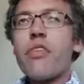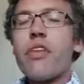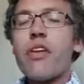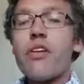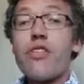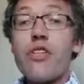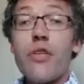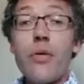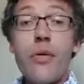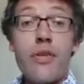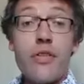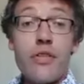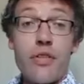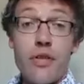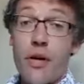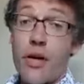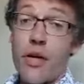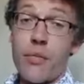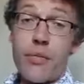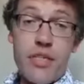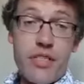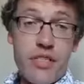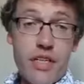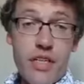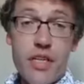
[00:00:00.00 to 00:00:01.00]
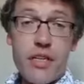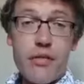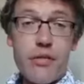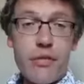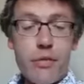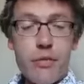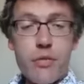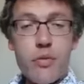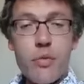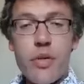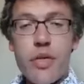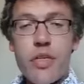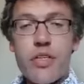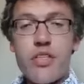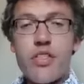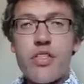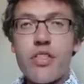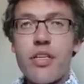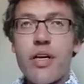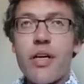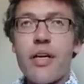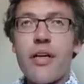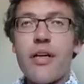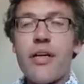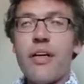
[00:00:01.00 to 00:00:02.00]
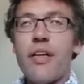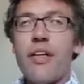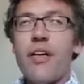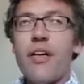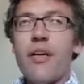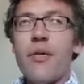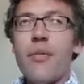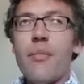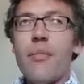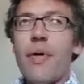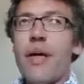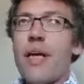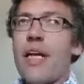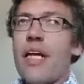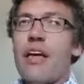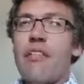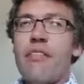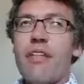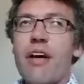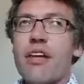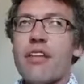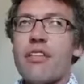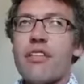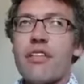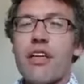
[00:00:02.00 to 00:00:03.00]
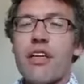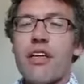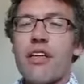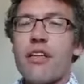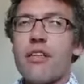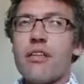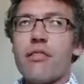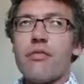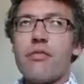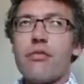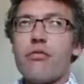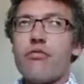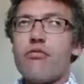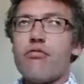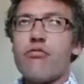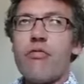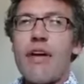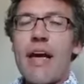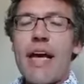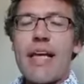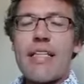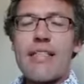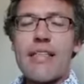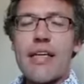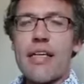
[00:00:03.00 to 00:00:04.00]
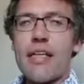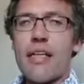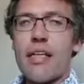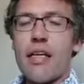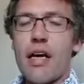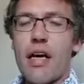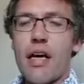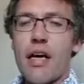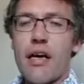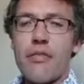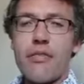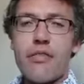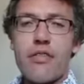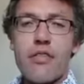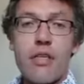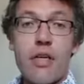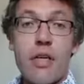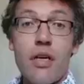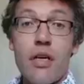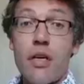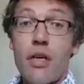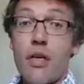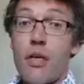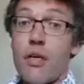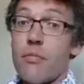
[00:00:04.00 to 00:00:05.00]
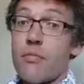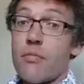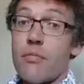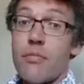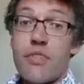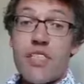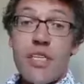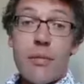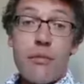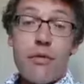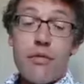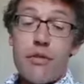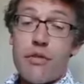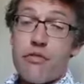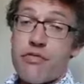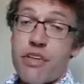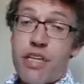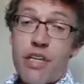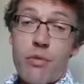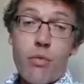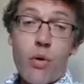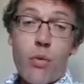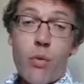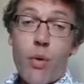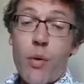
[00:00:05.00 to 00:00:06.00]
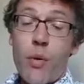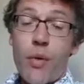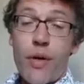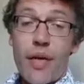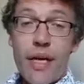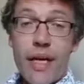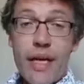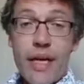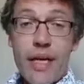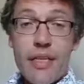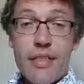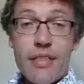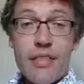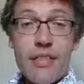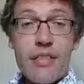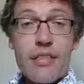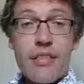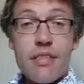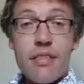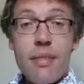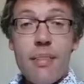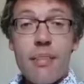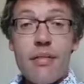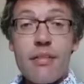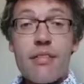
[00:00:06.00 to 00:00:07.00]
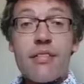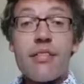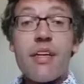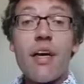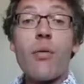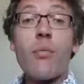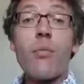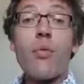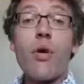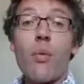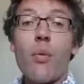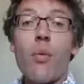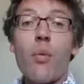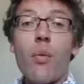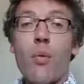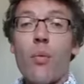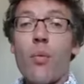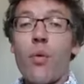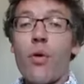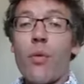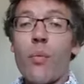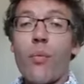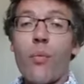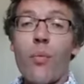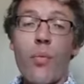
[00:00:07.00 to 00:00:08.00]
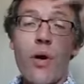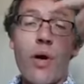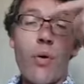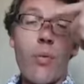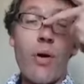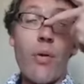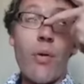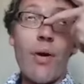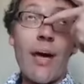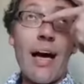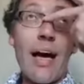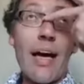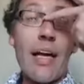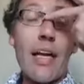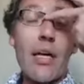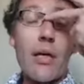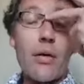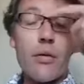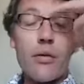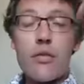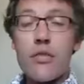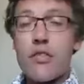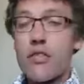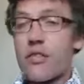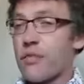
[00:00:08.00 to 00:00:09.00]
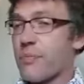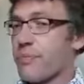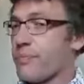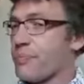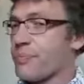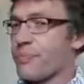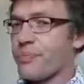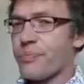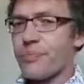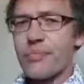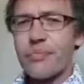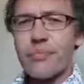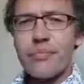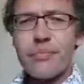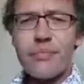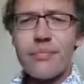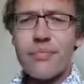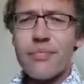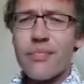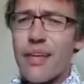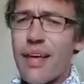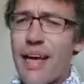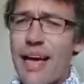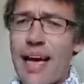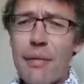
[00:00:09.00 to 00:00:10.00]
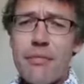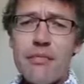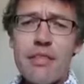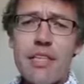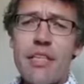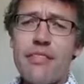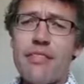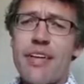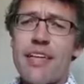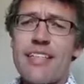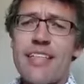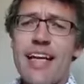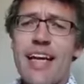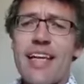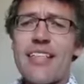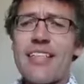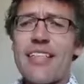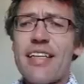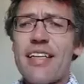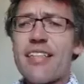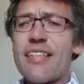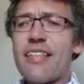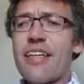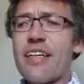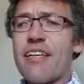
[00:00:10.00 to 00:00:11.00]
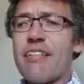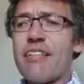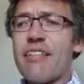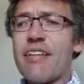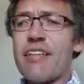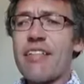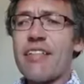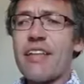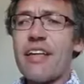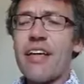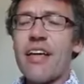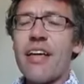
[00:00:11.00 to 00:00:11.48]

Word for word: to his Dark Materials, which uh, many of us kind of read and loved. Some of us read it when we were kids, some when we, when we were adults. Absolutely fantastic series.